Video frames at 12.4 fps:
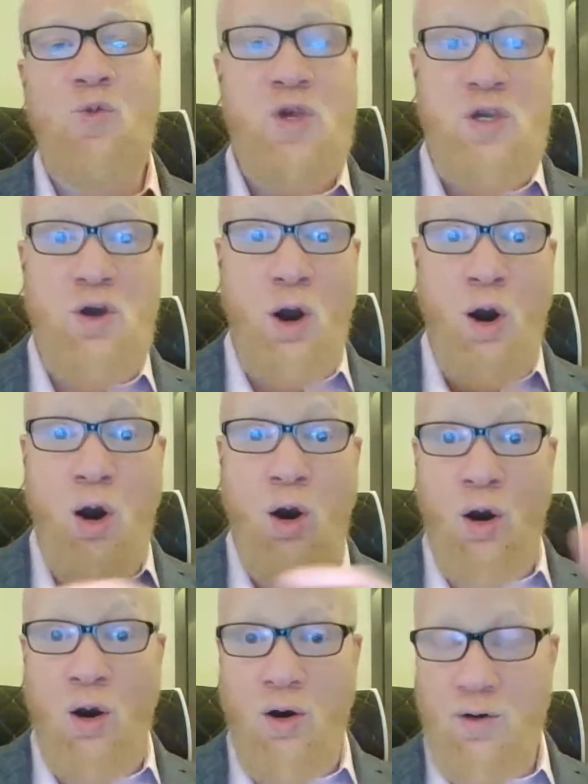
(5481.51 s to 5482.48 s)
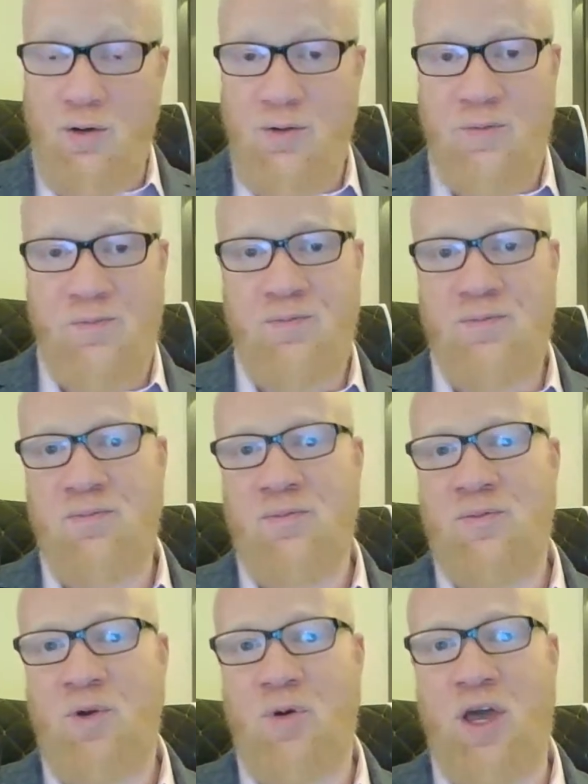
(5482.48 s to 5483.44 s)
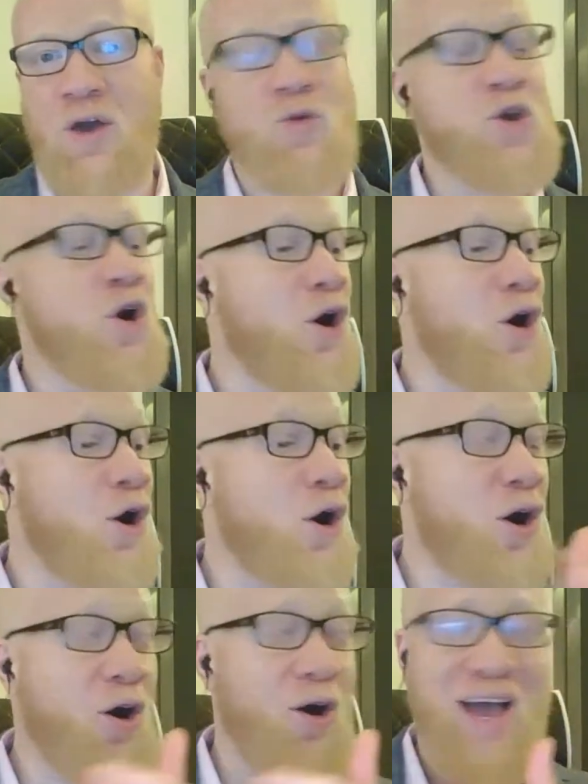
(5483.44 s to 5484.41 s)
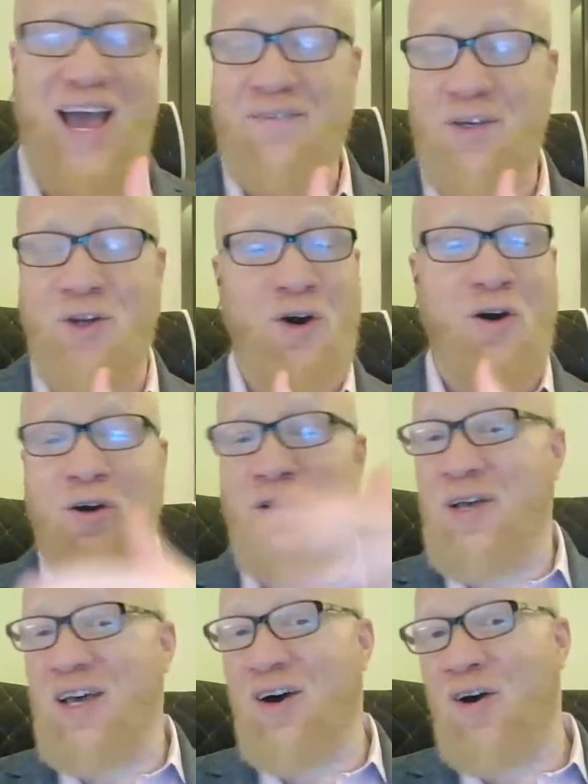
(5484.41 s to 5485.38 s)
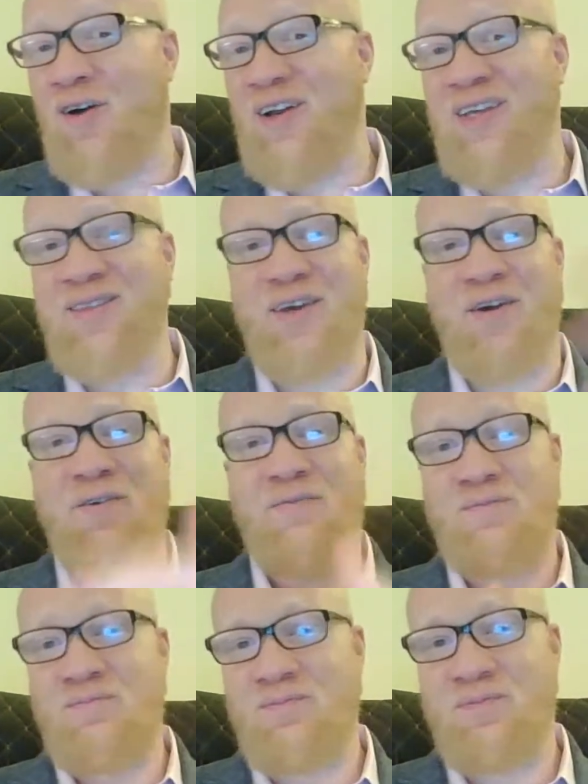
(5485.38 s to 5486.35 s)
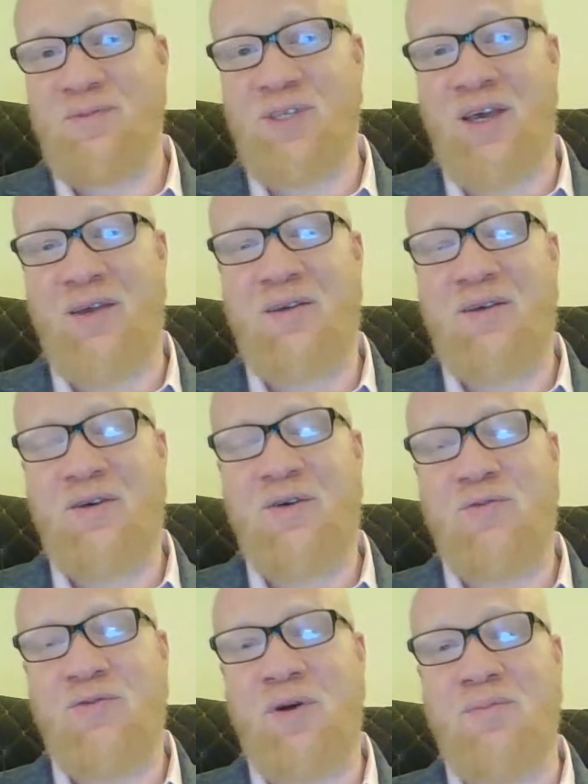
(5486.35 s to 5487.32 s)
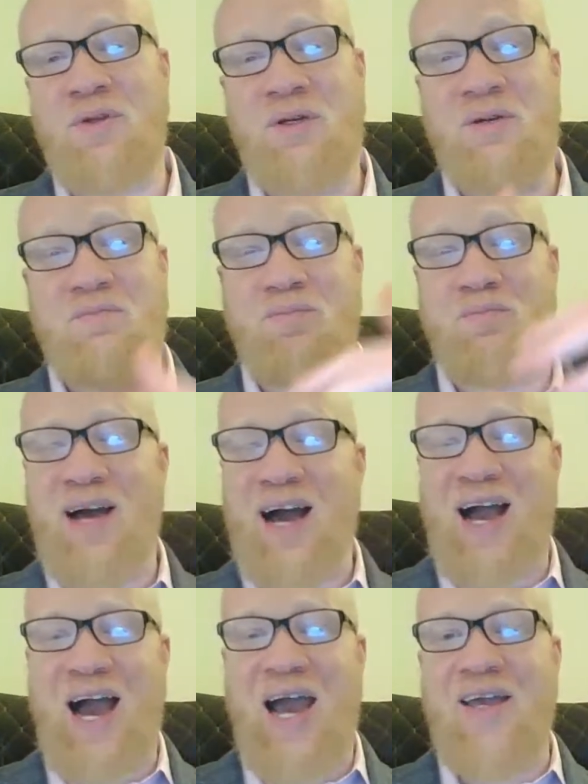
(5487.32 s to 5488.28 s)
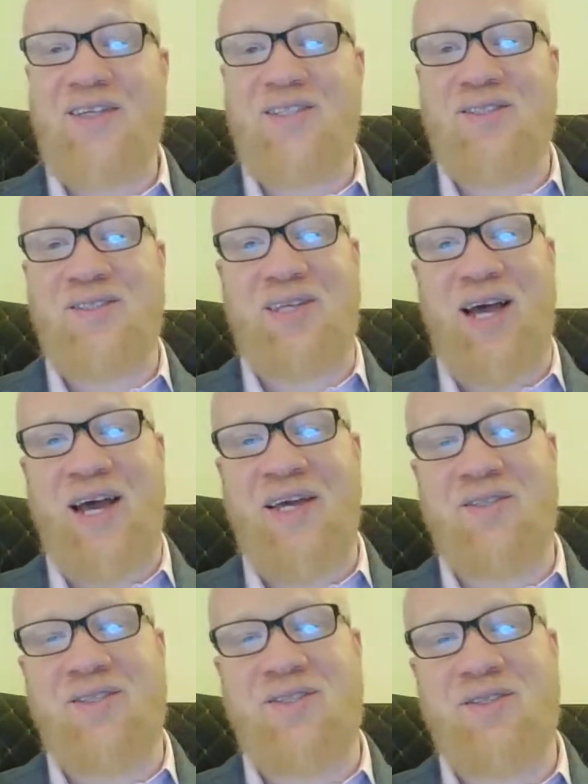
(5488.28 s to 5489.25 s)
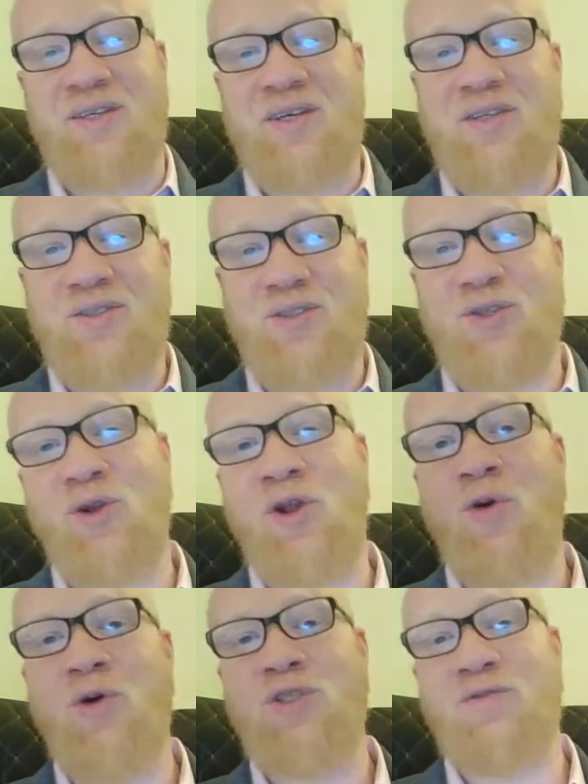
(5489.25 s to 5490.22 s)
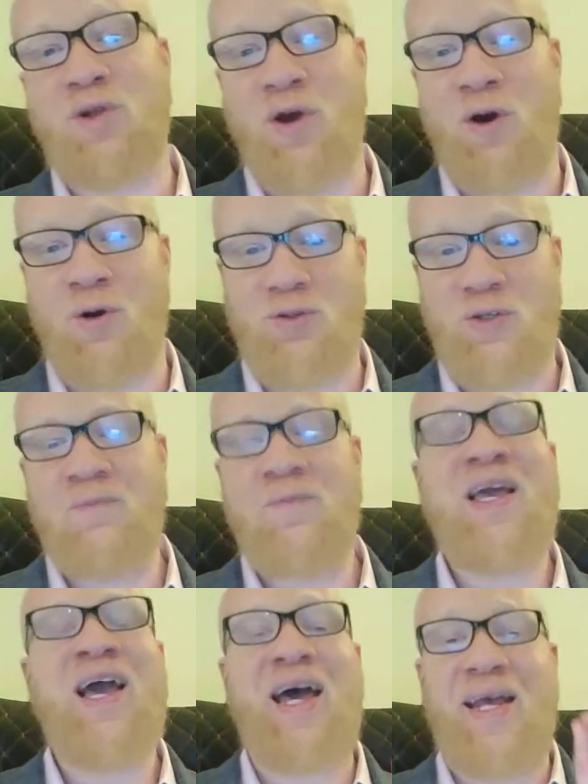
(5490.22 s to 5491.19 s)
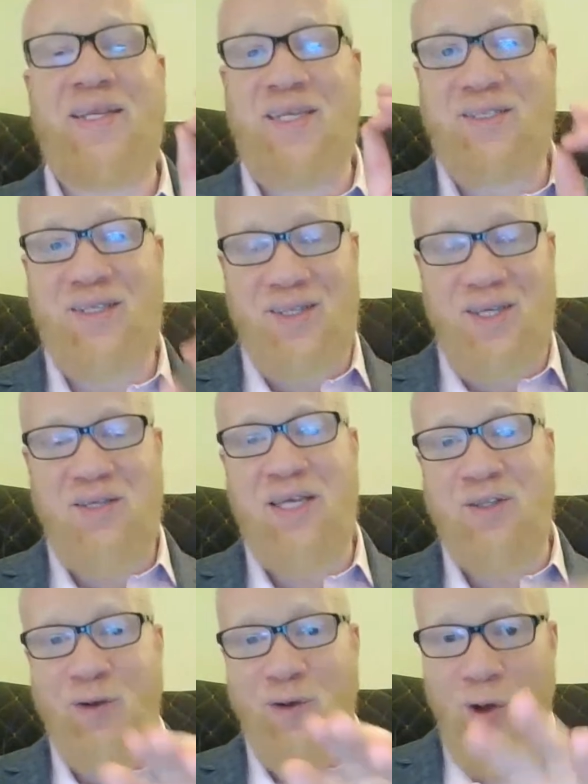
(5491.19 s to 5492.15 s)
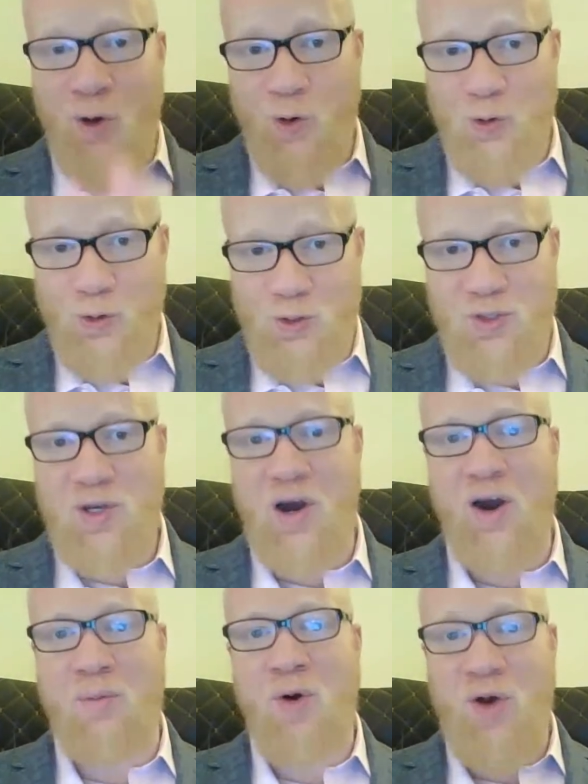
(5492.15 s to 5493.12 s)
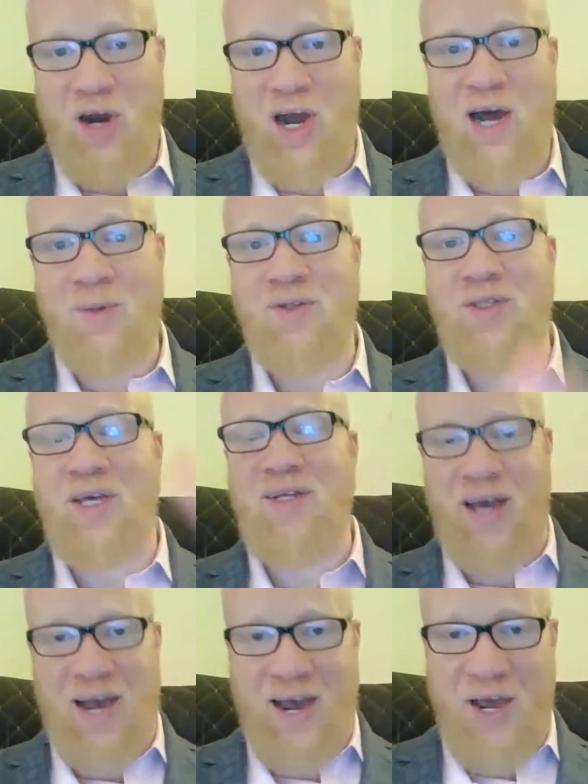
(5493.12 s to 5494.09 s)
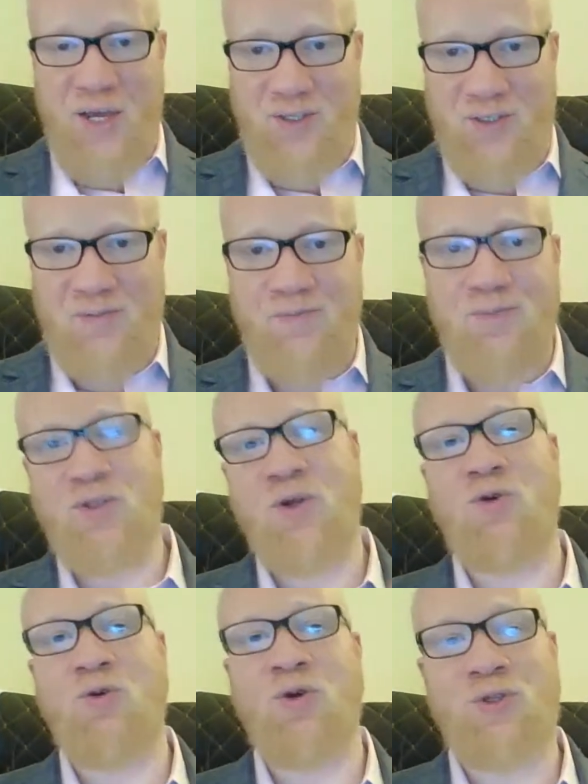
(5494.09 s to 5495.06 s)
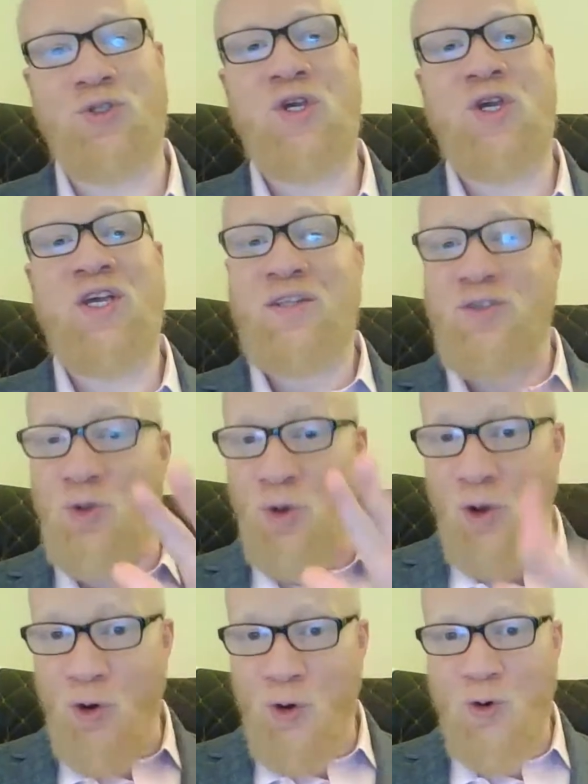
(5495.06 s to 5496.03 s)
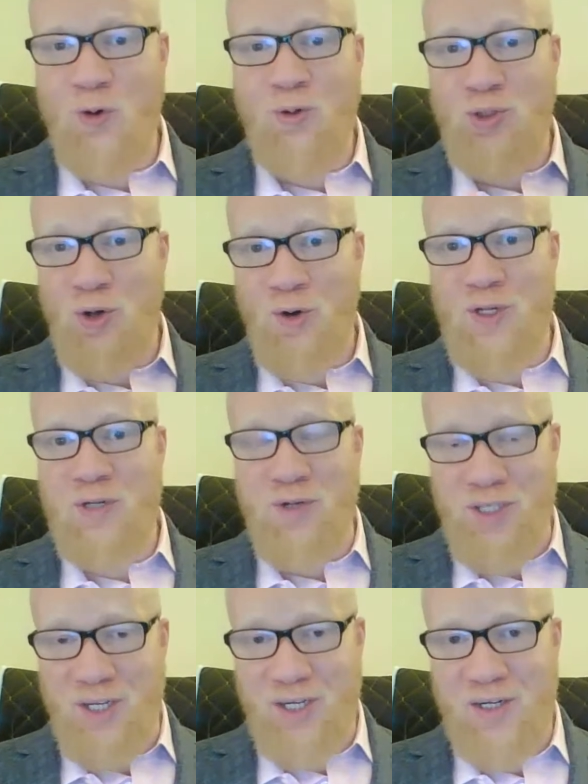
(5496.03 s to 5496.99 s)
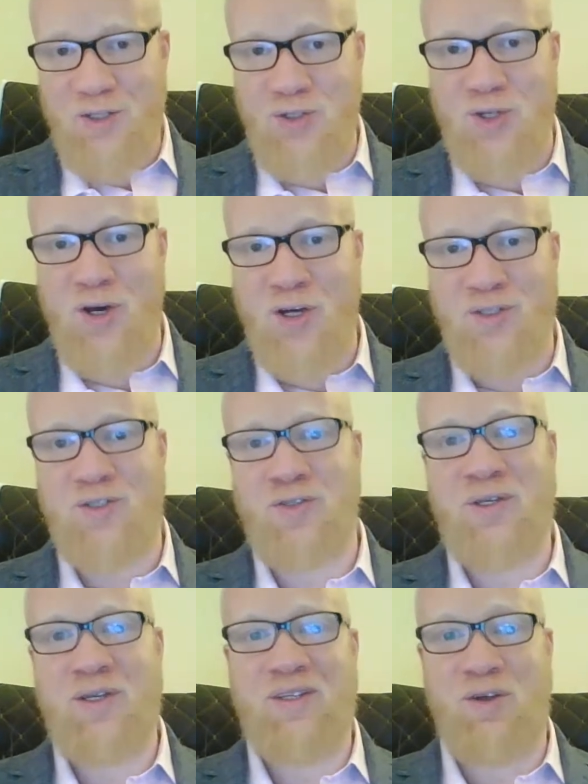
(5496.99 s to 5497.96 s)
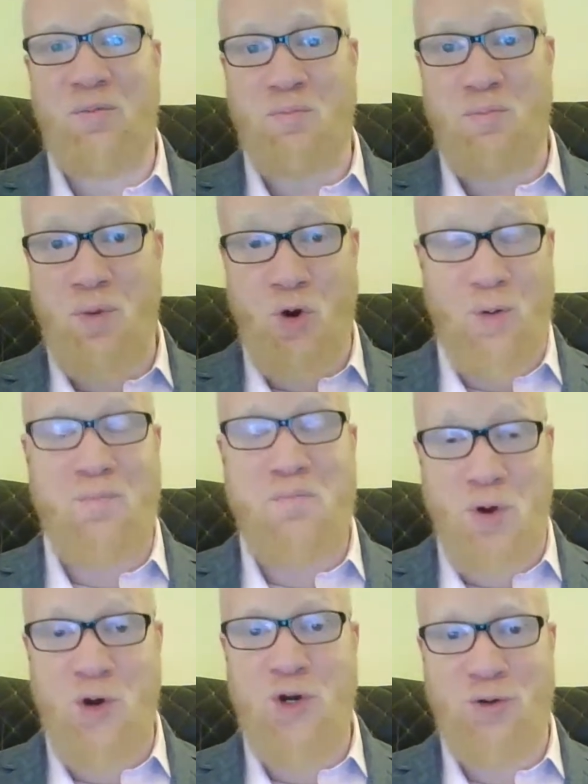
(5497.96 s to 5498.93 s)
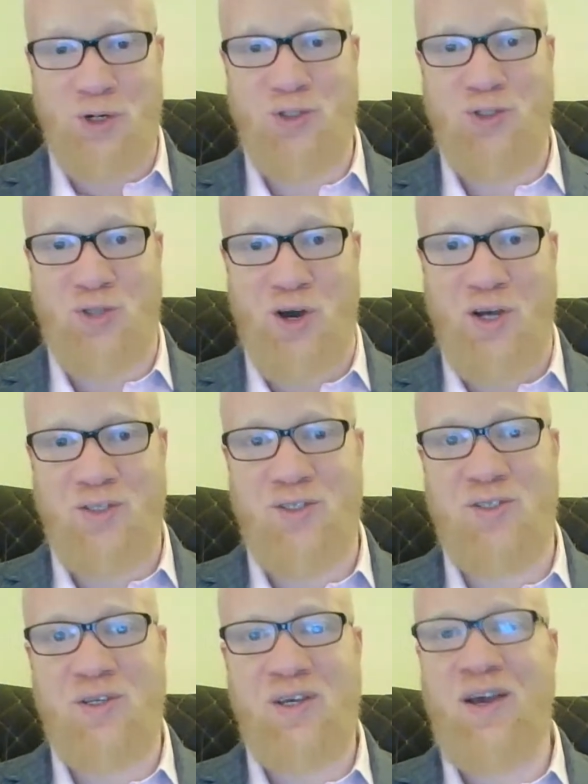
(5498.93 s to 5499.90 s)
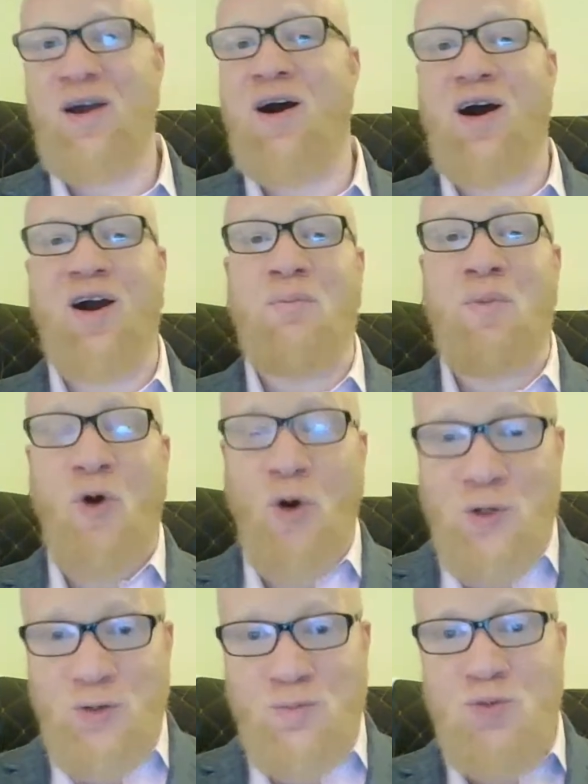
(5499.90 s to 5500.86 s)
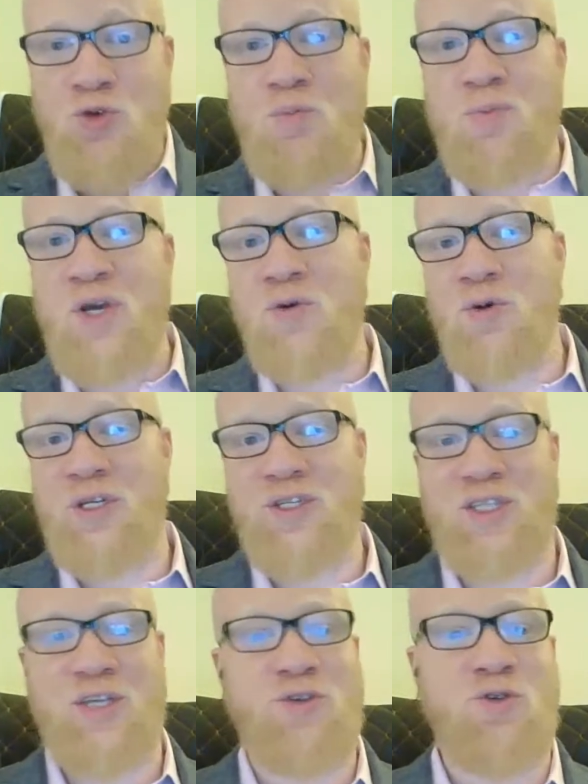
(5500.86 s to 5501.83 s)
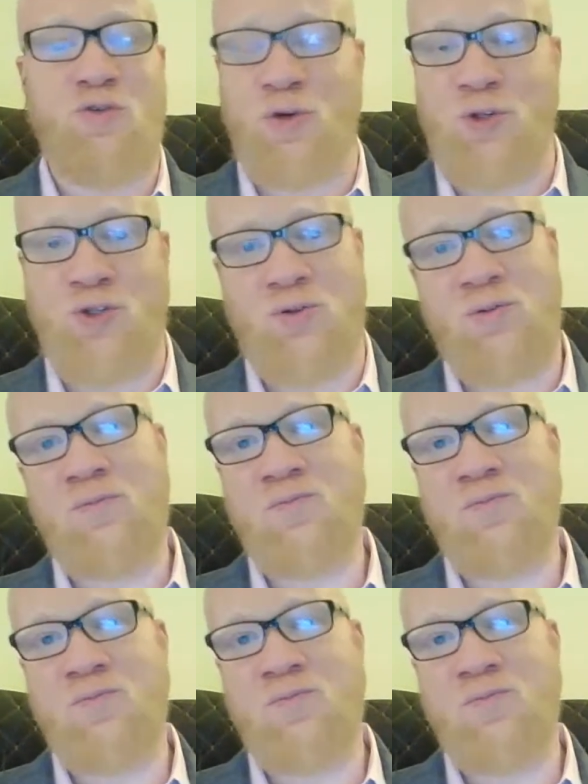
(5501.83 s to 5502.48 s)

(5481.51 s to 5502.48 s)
we all, okay, we all have it all in there, okay, from the highest heights to the lowest of the lows. And I tend to think that the lows are more common than the highs. In other words, the low, dirty, ridiculous thoughts, the murderous thoughts are more ubiquitous and universal.